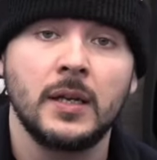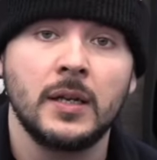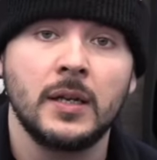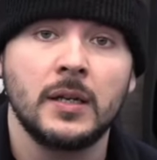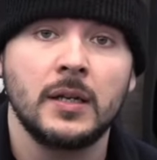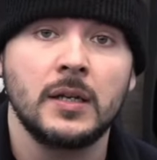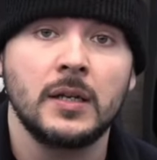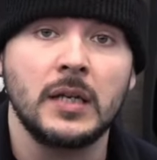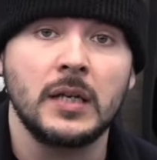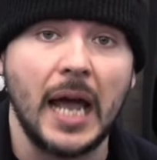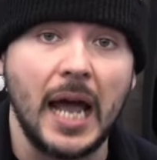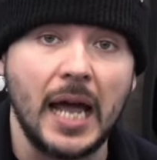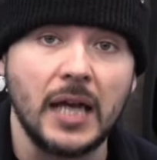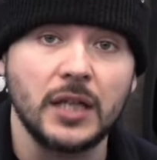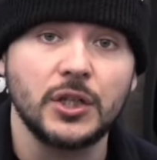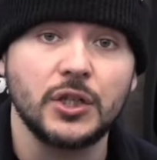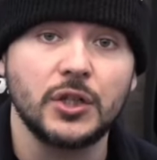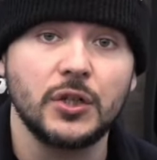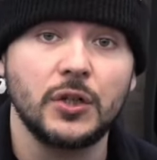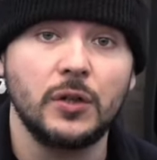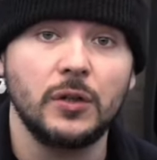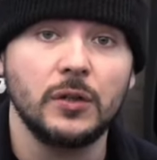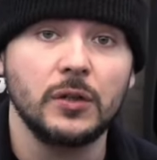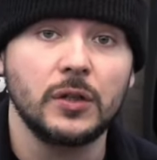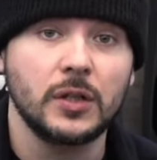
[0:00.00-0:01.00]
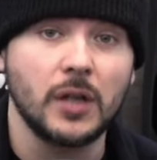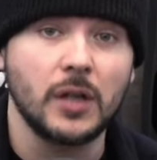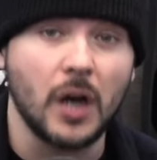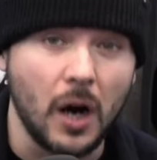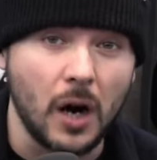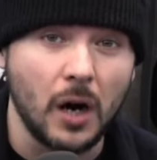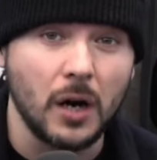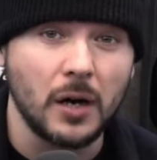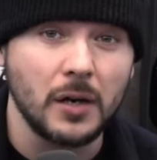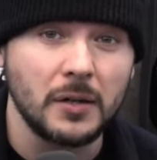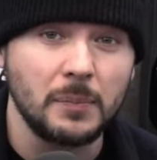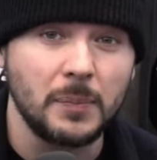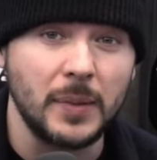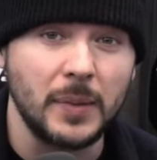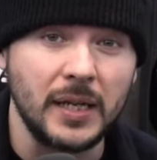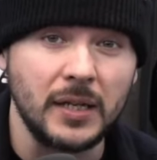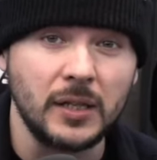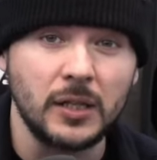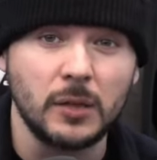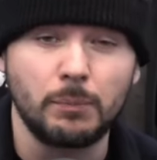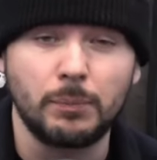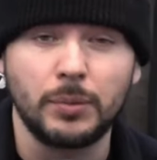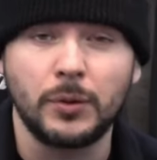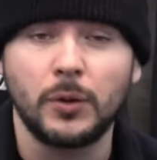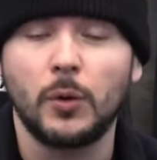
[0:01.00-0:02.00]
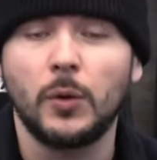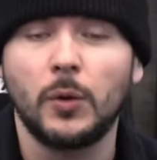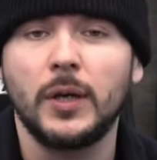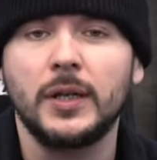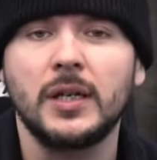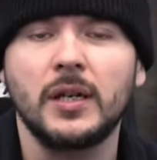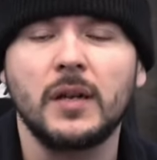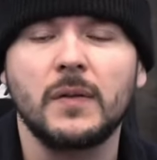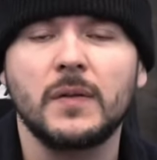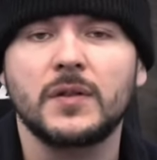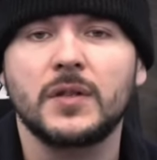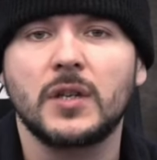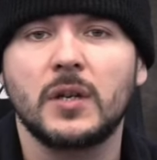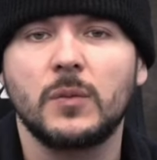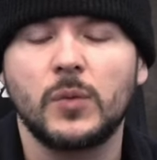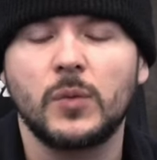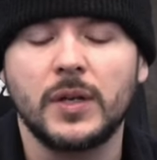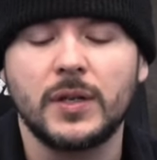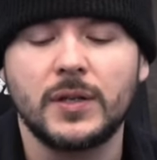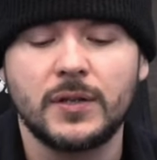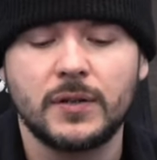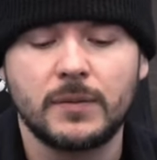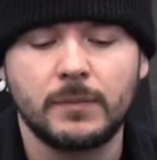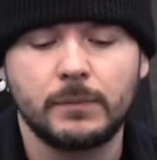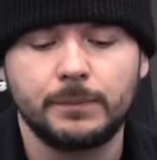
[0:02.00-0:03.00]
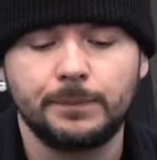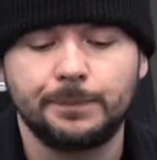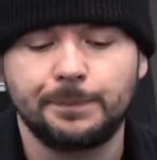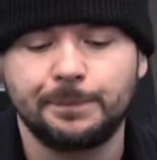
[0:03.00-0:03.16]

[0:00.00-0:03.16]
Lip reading: National Guard being deployed into the subways?